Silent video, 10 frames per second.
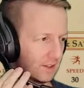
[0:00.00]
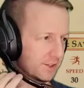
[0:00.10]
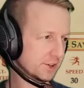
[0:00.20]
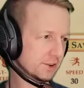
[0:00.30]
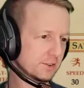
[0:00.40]
I
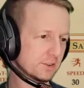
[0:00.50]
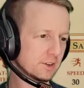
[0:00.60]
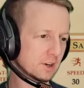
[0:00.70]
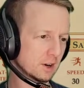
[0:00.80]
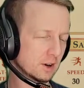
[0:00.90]

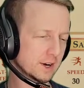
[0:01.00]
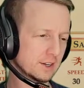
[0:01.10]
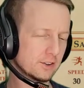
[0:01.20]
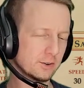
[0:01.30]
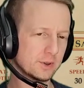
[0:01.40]
don't
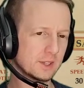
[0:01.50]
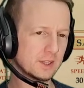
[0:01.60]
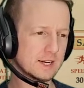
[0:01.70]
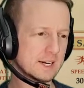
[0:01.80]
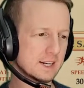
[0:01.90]
like doing
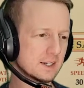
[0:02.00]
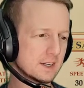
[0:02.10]
that